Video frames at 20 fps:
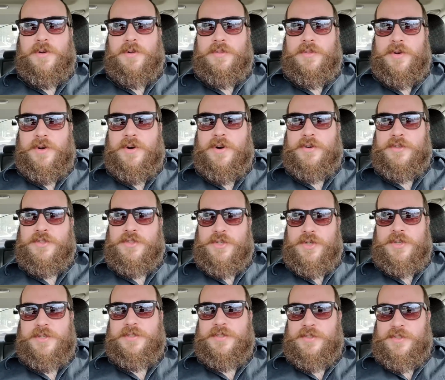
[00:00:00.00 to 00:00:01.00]
There are
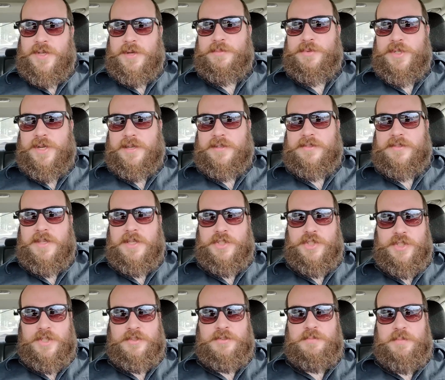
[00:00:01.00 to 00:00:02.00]
certain subjects that
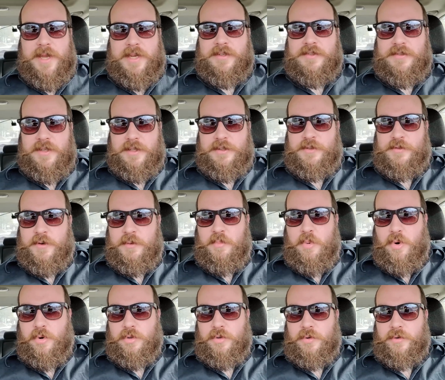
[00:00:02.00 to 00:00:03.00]
just make sense for
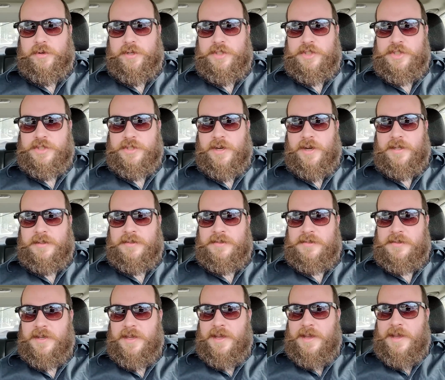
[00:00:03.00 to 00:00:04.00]
Polaroid
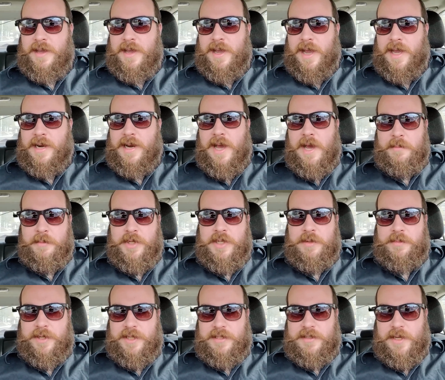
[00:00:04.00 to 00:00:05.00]
shots, and I'm gonna
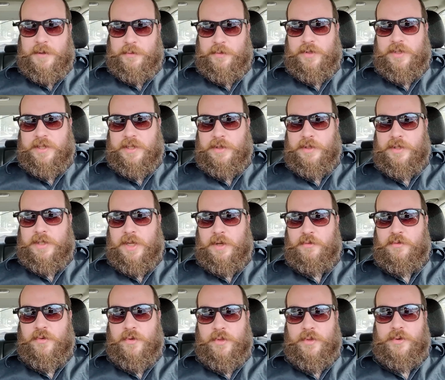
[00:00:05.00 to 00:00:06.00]
be definitely looking
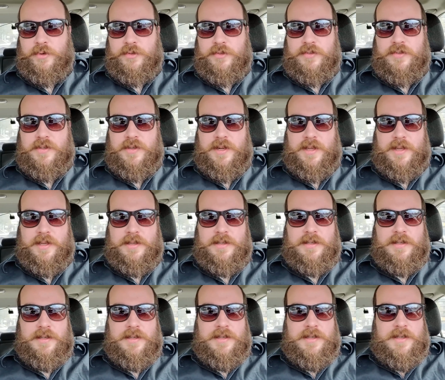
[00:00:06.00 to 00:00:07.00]
for those today.
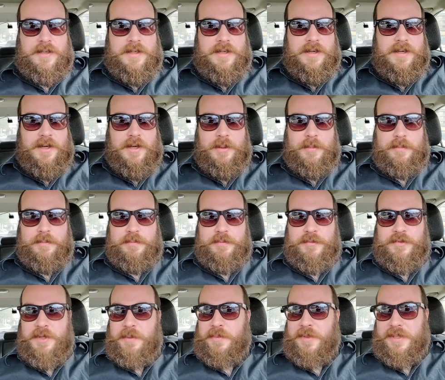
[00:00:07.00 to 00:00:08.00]

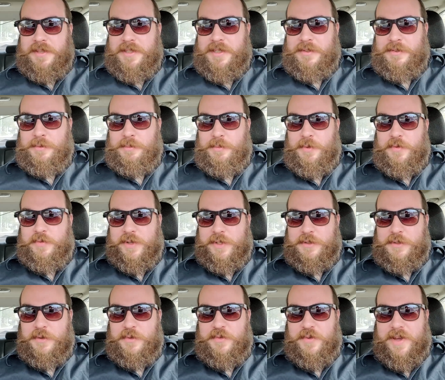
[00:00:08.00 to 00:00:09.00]
Something that isn't moving
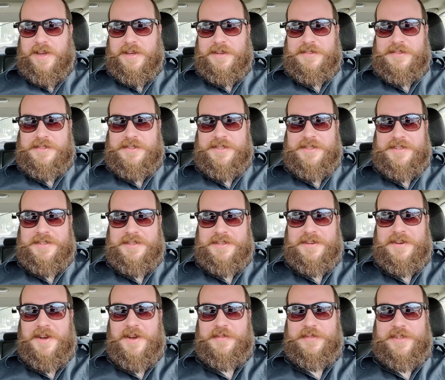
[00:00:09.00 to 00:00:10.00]
too fast,
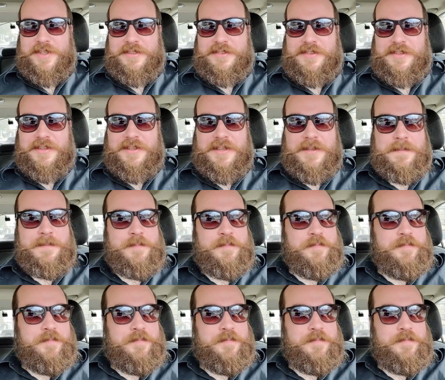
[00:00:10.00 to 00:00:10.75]
obviously.